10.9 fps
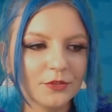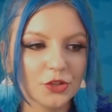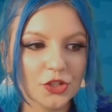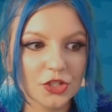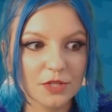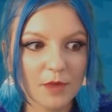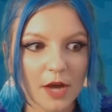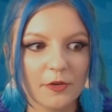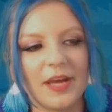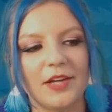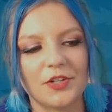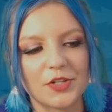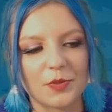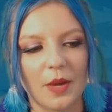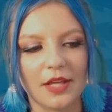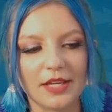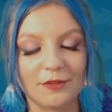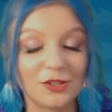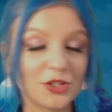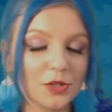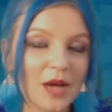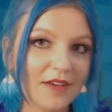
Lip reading: Just a small reminder as well, if you do have